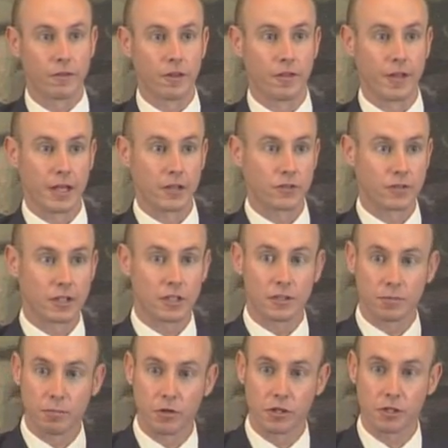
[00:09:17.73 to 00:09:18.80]
things that
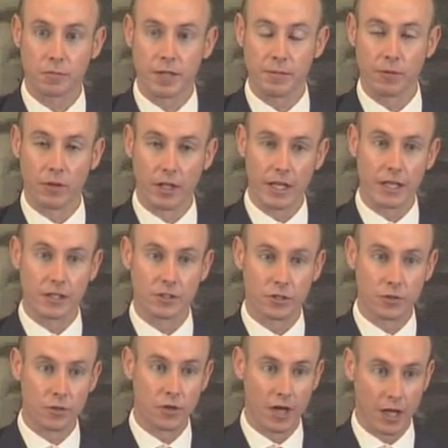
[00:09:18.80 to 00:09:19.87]
has pushed people
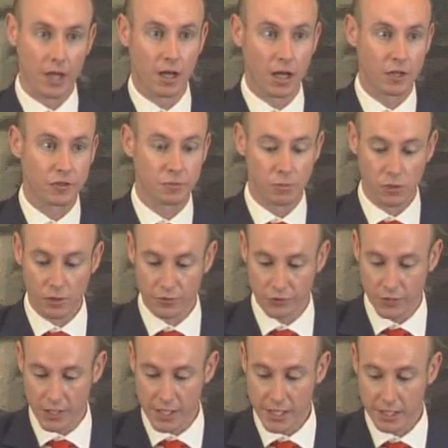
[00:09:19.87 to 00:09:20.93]
into a small
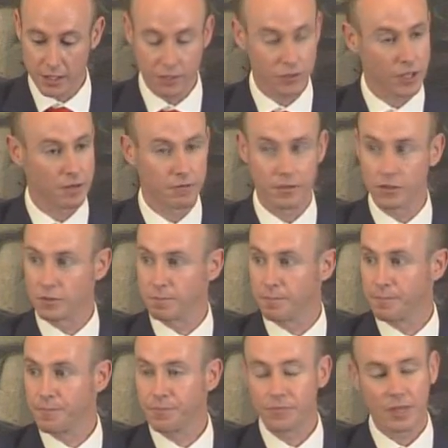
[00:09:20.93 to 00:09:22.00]
c conservatism.
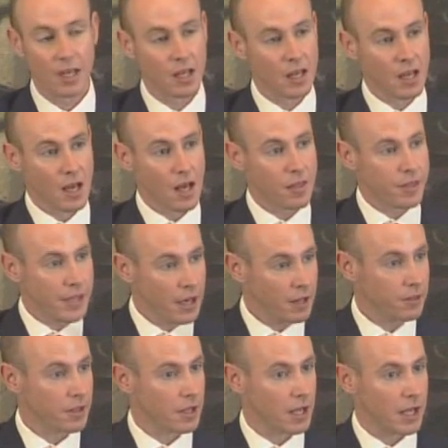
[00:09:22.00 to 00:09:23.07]
The
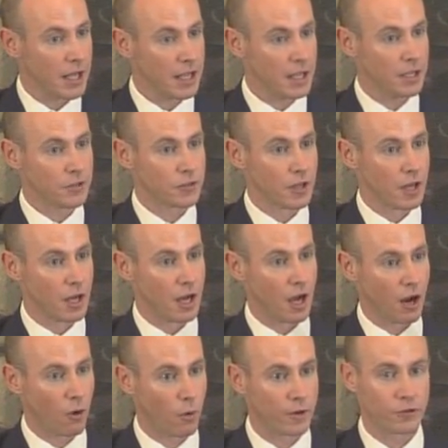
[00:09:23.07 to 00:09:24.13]
other is
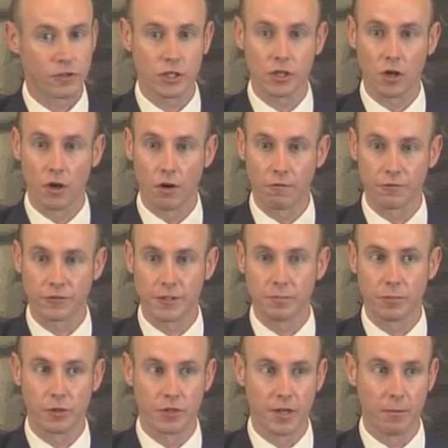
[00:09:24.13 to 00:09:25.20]
a question of
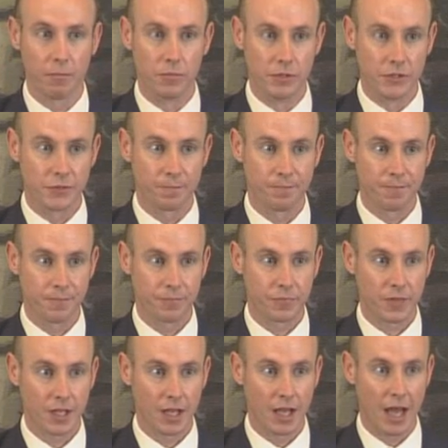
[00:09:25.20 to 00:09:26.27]
simple numbers.
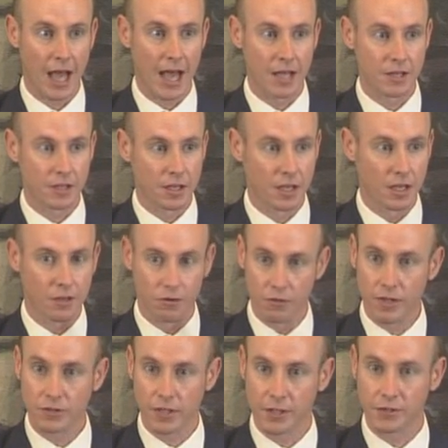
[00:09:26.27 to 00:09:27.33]
And the
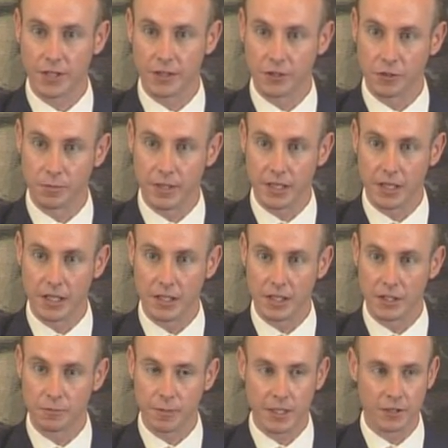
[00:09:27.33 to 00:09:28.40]
reason I say this
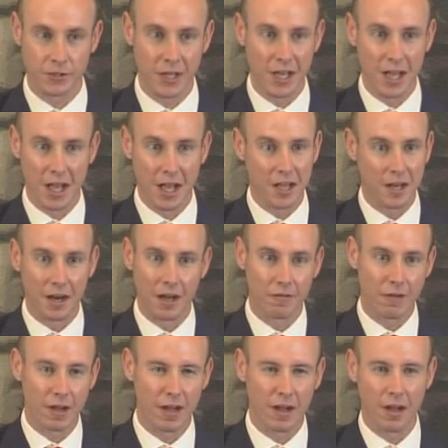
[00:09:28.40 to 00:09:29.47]
is because a
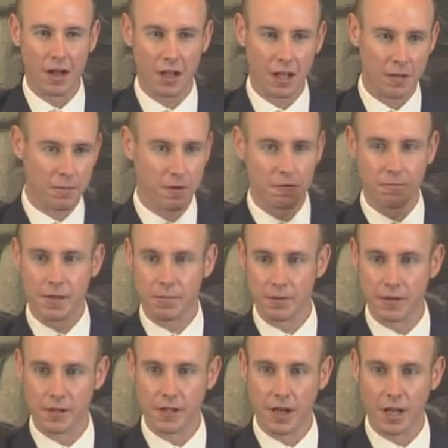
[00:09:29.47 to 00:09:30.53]
couple of people
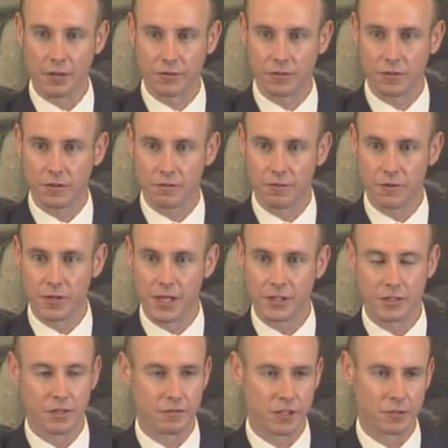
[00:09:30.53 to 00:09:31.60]
in the last few days
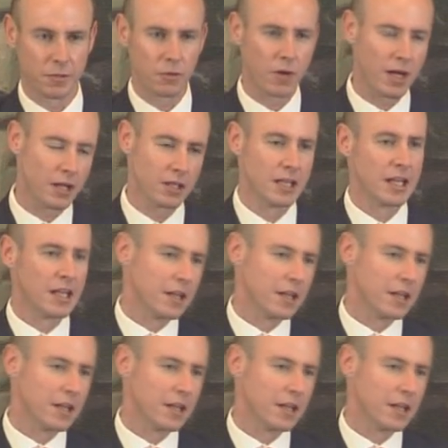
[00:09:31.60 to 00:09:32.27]
have said to me, well,